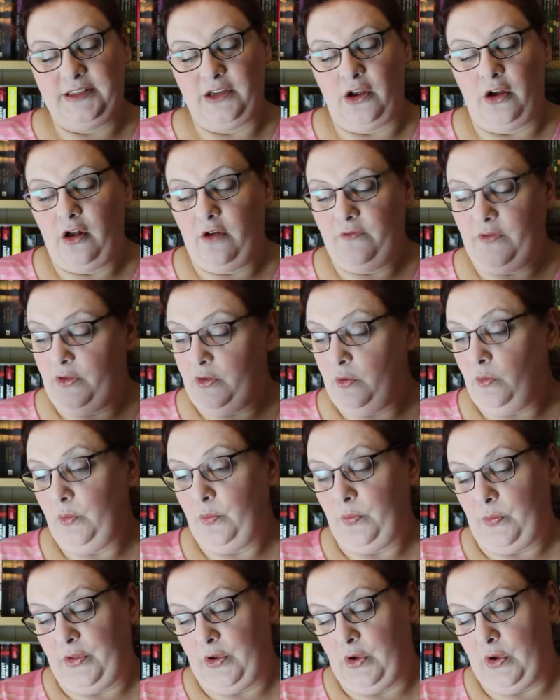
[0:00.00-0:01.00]

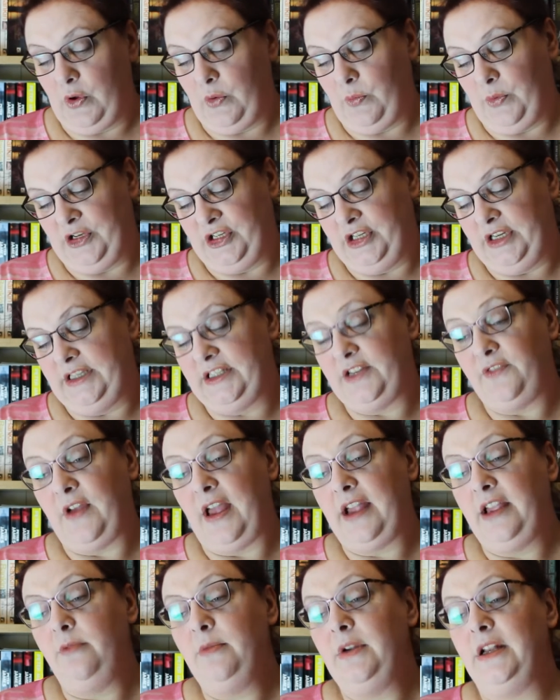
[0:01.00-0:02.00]
of the Witches
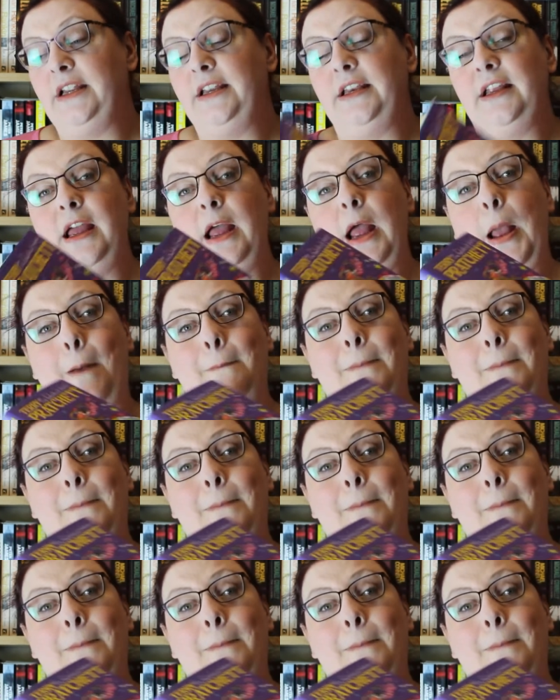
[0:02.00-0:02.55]
Vacuum Cleaner